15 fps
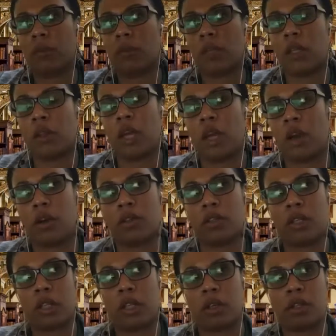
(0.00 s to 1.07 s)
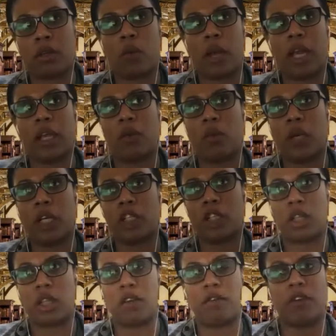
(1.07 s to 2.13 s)
there's a way in which
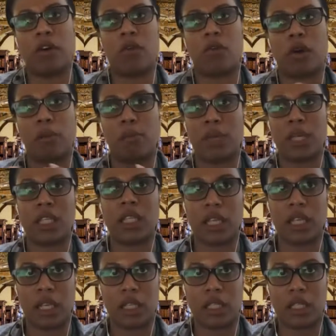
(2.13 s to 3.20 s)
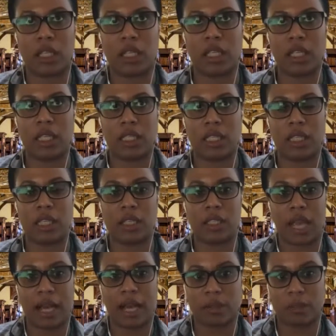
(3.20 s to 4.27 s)
the vulnerability to the disease
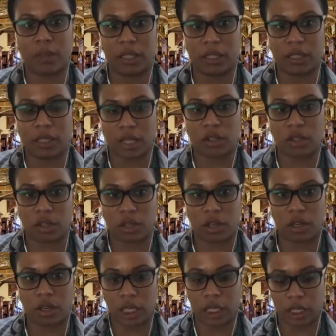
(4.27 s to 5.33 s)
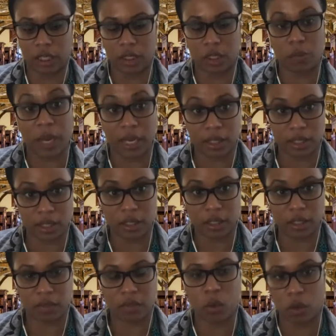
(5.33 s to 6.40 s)
has been centered in these spaces,
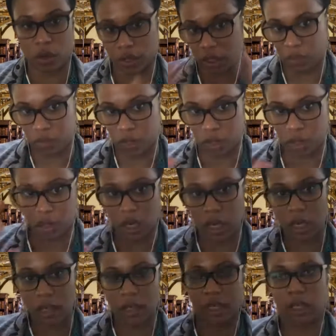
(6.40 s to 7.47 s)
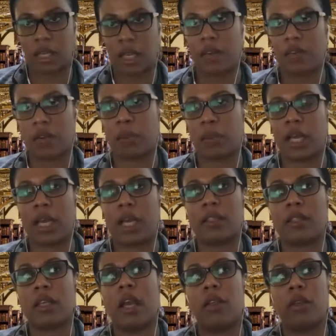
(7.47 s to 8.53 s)
of course, given the design of the
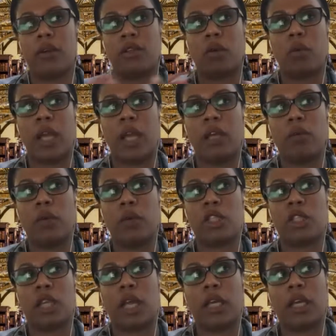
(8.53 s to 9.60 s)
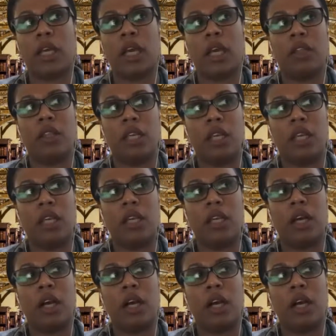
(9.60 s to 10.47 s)
plans. There's a way in which like the